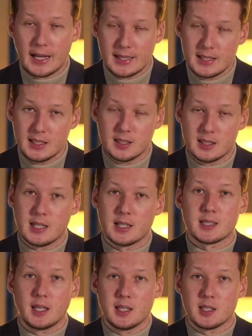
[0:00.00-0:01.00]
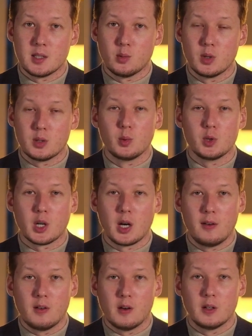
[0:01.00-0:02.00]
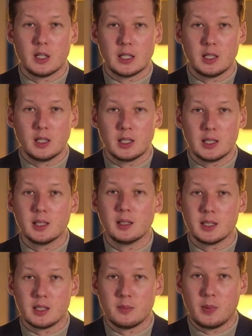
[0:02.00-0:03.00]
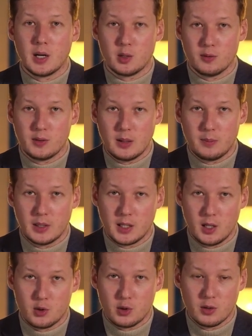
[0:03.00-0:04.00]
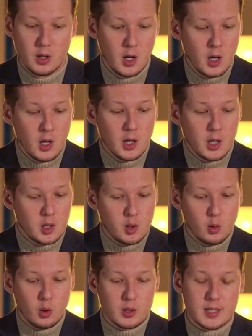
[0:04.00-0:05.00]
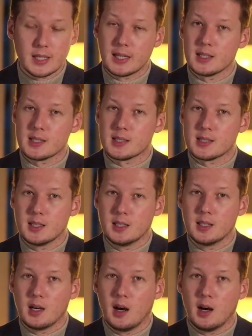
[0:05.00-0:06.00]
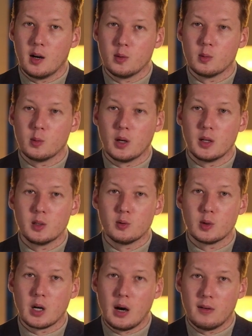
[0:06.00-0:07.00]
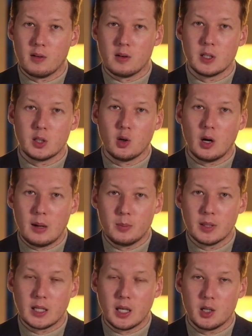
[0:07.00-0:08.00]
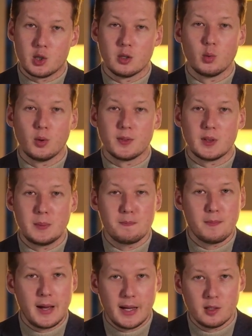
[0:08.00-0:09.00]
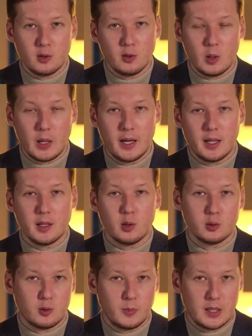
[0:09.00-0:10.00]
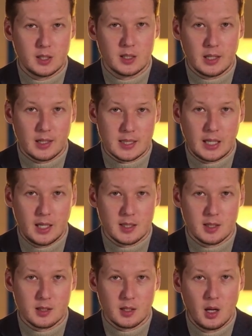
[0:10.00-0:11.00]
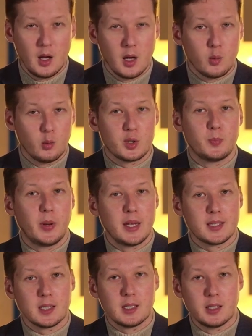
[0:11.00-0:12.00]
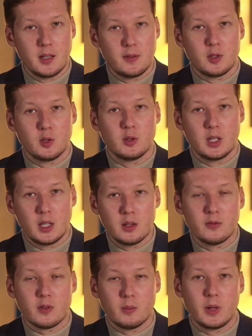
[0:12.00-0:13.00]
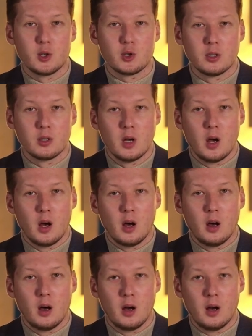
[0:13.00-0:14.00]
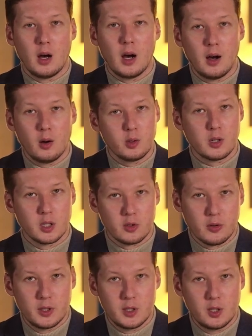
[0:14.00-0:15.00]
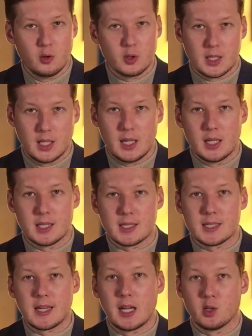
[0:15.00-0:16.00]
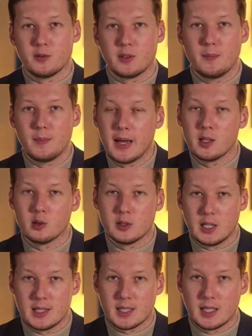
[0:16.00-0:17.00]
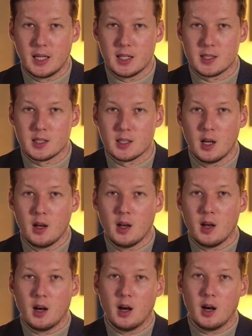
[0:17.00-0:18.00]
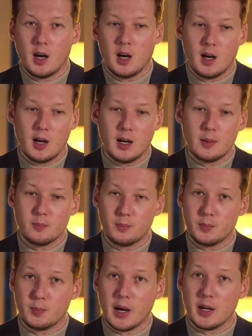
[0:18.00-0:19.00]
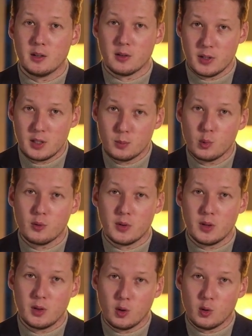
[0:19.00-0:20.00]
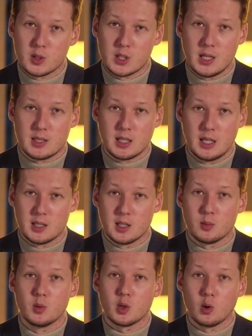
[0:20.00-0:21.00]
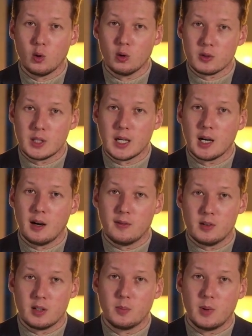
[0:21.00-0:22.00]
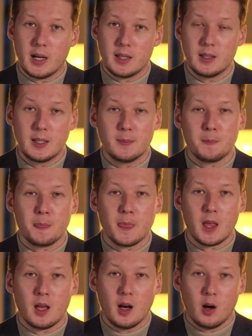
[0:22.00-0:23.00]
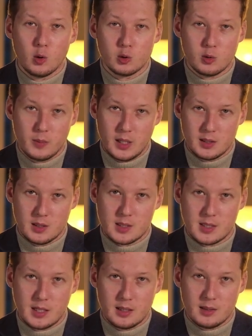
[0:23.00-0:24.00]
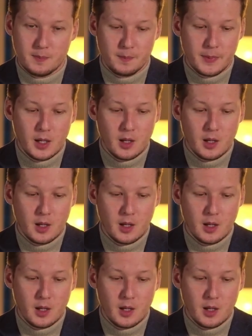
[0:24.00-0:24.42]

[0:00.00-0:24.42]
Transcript: unneeded test cases which cover the deleted part of the application. You also can see how you cover your application with the manual and automated test cases, which basically give you the information how you can reduce the set of the manual test cases by removing those test cases which already covered by the automated set.